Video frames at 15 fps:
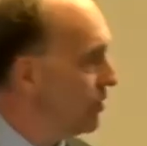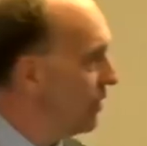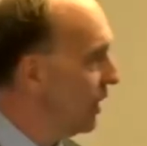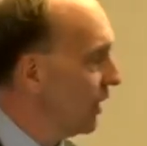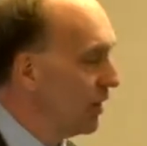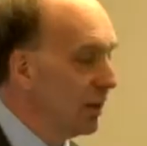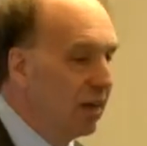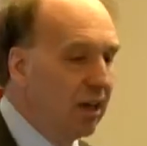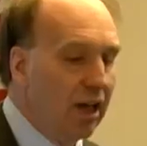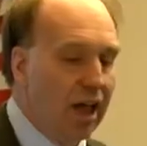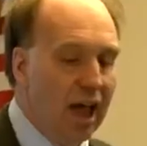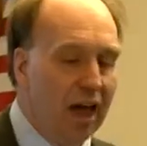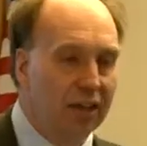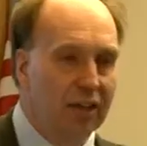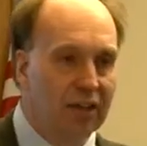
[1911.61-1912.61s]
thick,
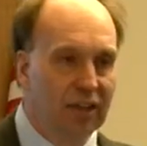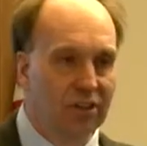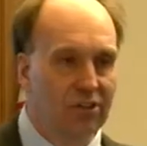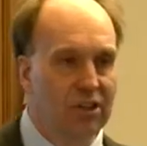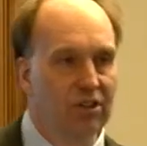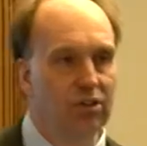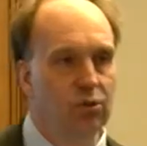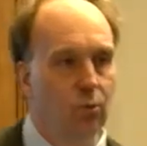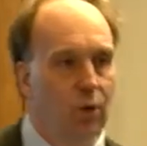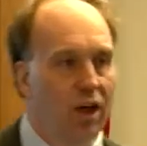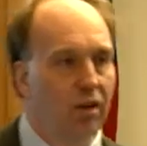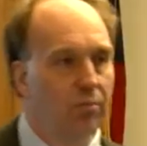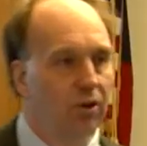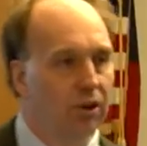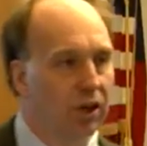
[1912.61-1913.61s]
and it exists
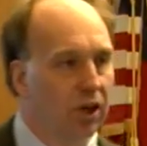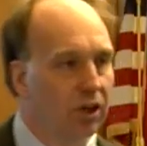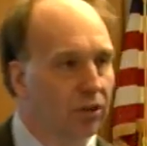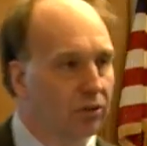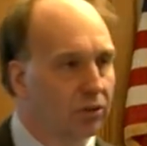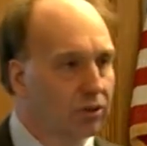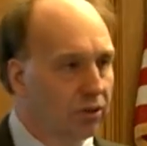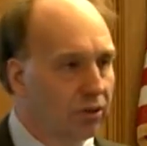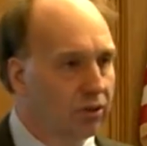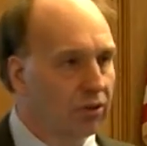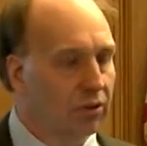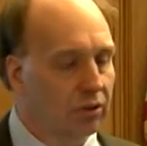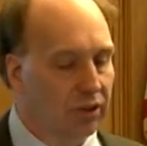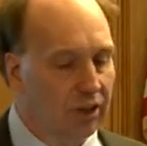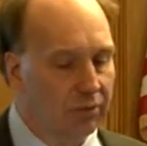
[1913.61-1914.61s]
well below
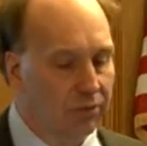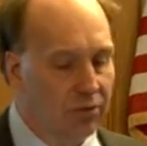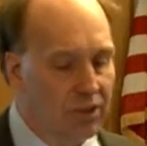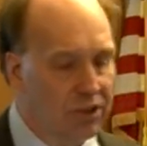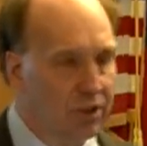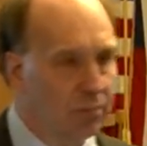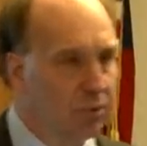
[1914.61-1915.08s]
the freezing